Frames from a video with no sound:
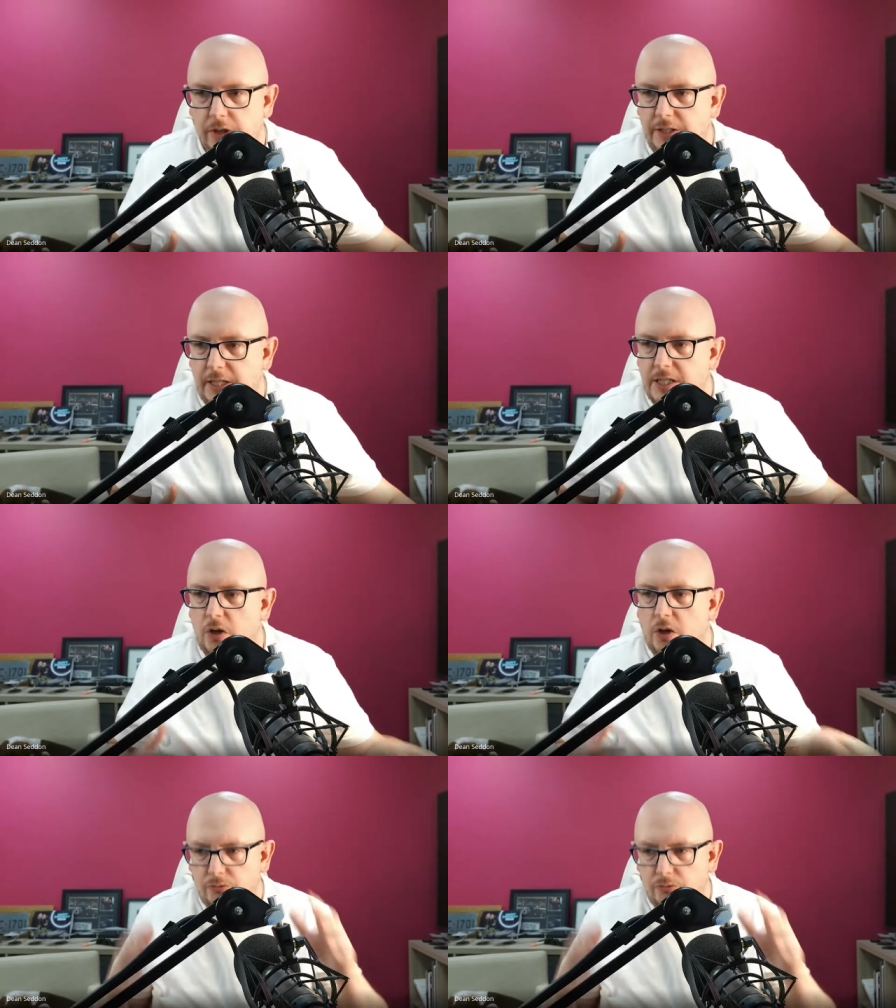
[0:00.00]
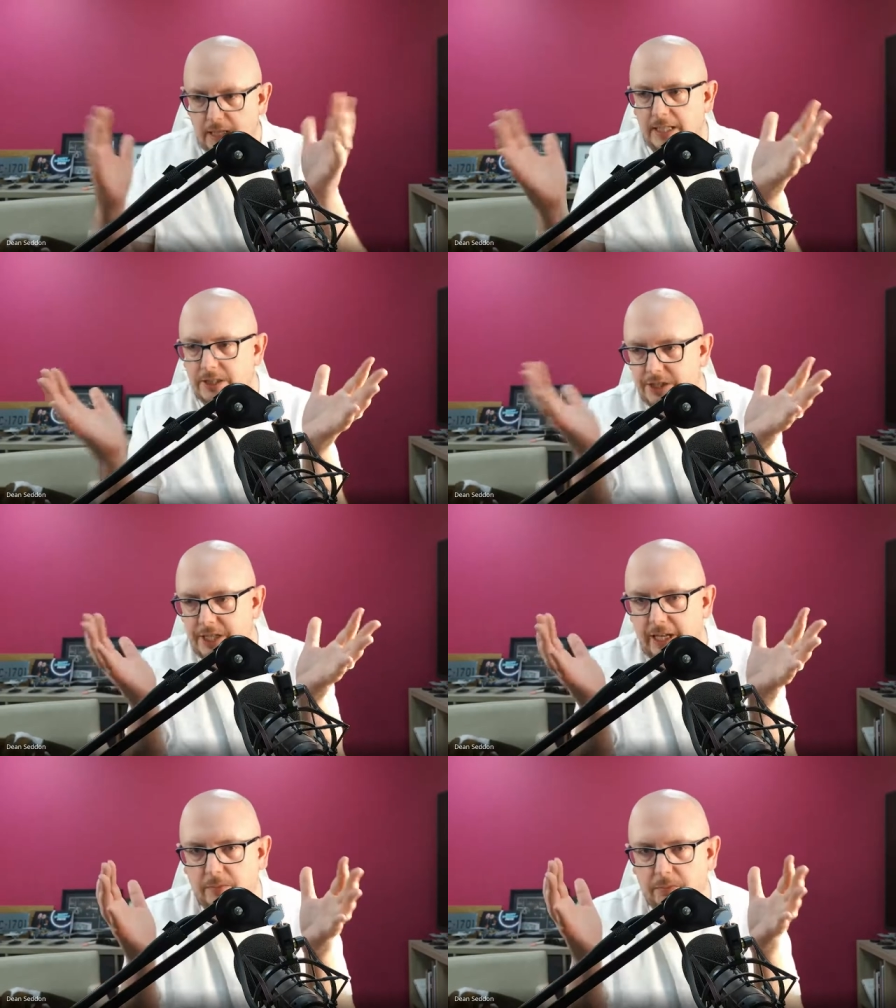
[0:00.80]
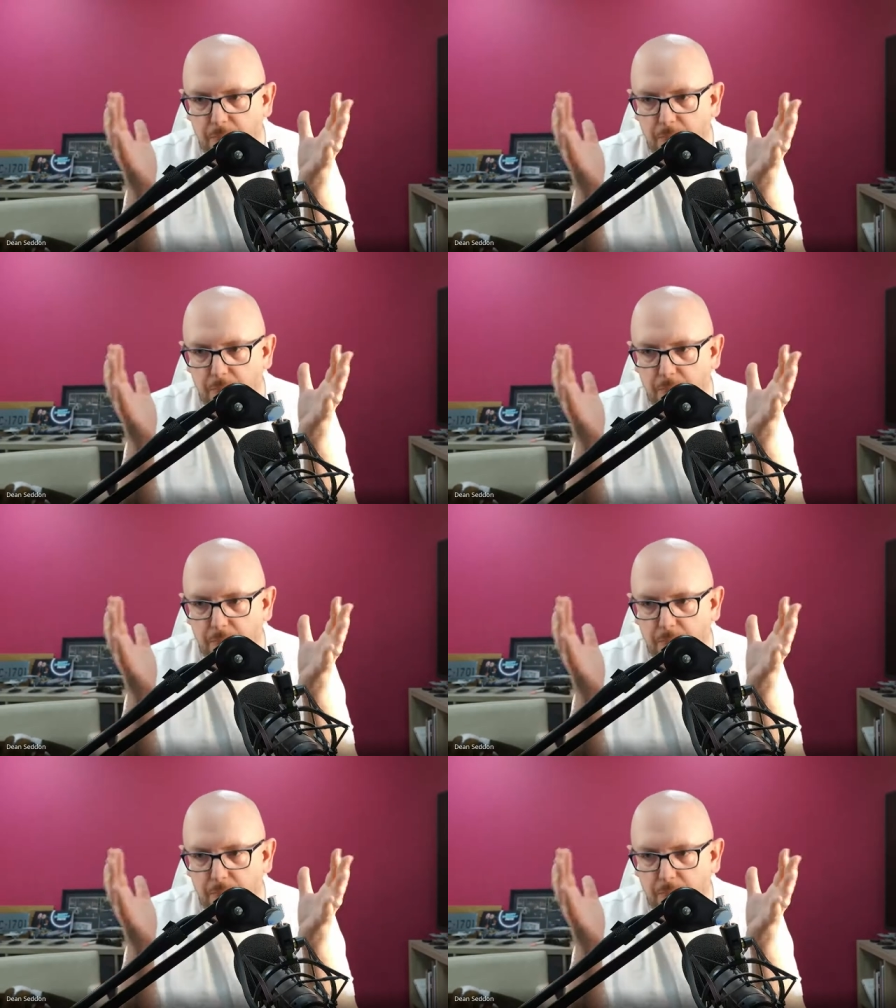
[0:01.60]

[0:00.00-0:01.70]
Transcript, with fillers: and these unrealistic